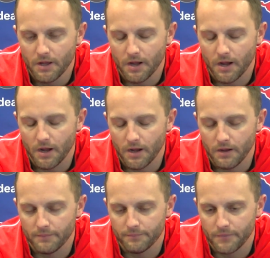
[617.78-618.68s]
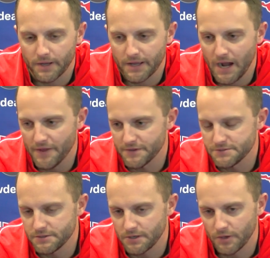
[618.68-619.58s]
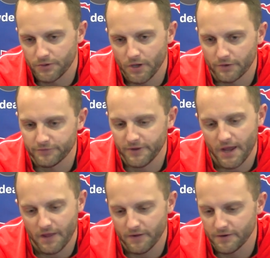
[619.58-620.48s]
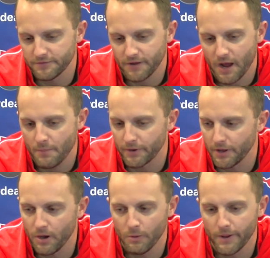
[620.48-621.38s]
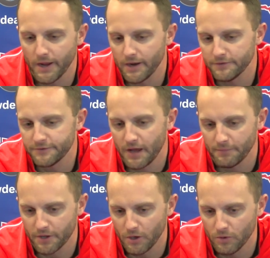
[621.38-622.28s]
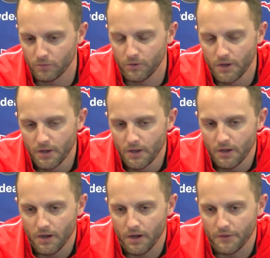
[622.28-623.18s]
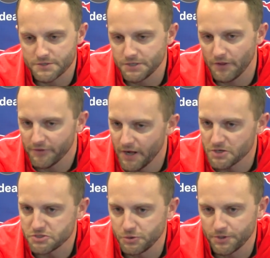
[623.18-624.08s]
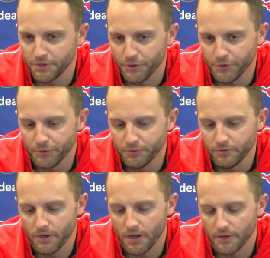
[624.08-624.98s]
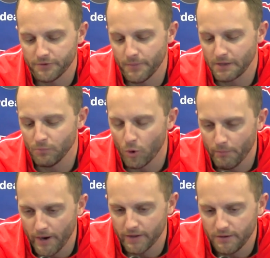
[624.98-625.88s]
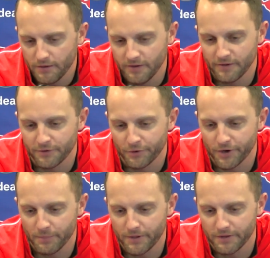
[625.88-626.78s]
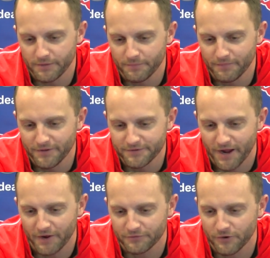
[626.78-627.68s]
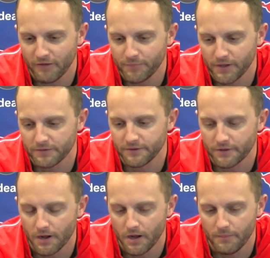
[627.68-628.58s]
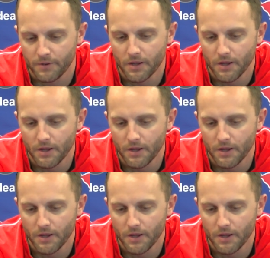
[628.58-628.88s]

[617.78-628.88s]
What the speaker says: a guy that, you understand that it's time to go, man. It's time to go. There's nothing else you can do to make more money. You're going to be as high as draft pick as they come.